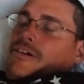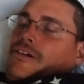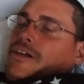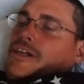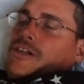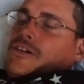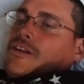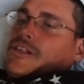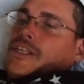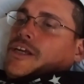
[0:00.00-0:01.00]
He should
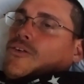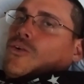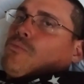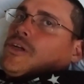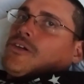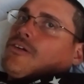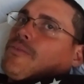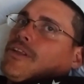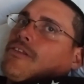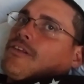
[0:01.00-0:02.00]
have stayed home. He should have
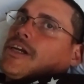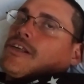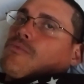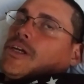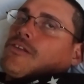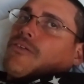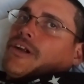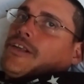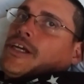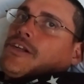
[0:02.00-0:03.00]
went to the next week's
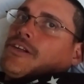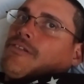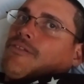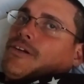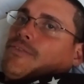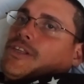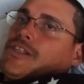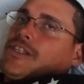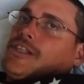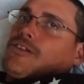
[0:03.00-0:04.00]
orientation. He even
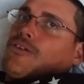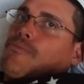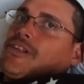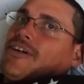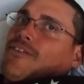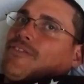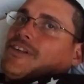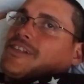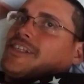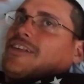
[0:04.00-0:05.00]
said so himself.
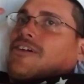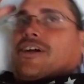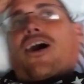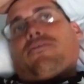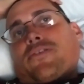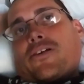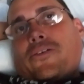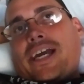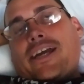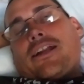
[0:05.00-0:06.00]
He's just sitting there coughing
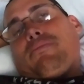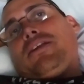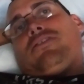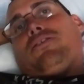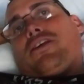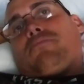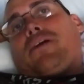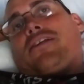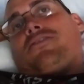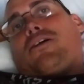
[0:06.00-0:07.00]
away. And I mean, he was doing his
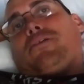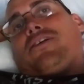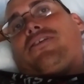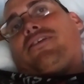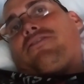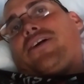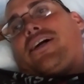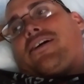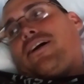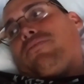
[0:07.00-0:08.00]
best job he could to try
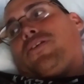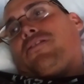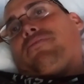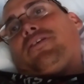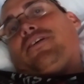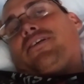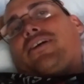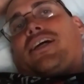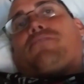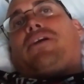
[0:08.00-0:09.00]
to cover his